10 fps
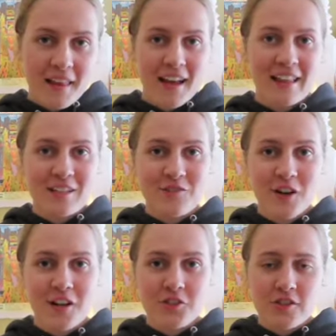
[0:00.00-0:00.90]
And then as
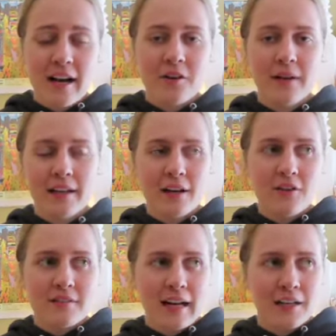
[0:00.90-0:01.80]
far as shadowing
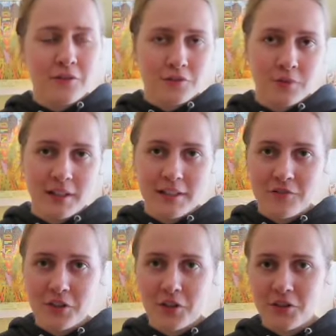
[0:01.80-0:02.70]
goes, I know it's really
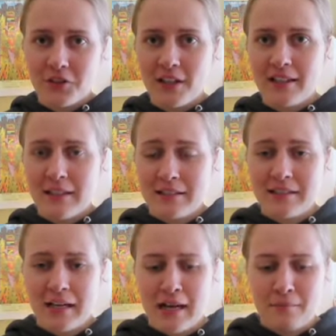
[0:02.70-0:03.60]
difficult during these
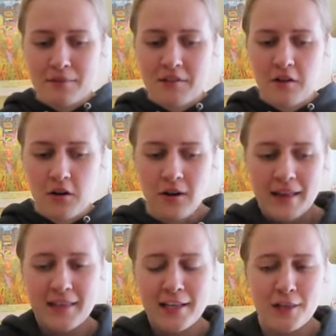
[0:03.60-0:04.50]
times, so I
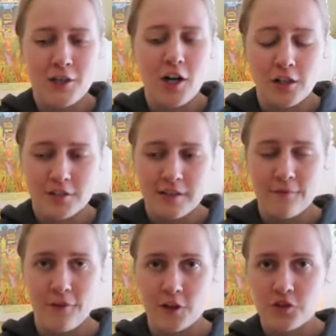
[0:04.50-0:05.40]
think there are
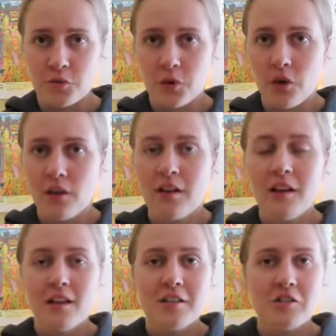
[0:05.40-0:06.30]
some virtual
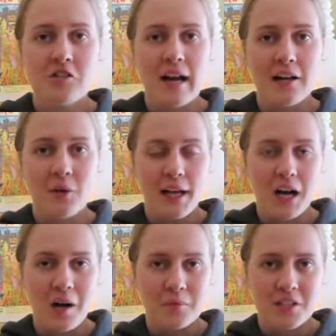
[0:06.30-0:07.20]
shadowing
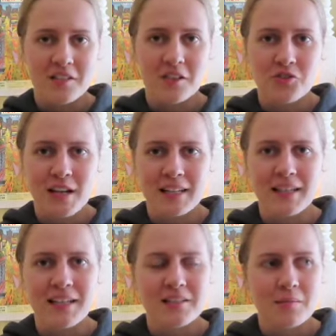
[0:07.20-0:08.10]
options. I'll try to
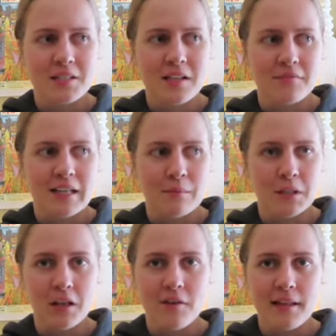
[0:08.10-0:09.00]
link some stuff down
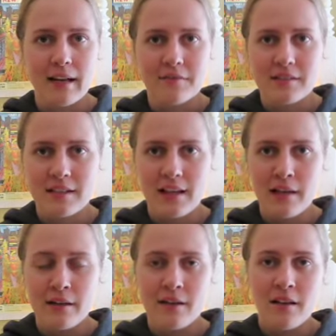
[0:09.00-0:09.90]
below that I've
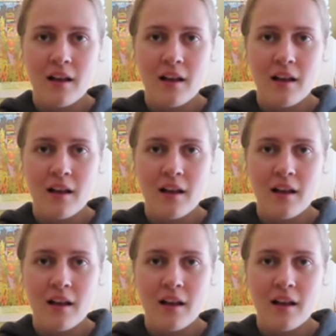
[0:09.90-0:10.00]
seen,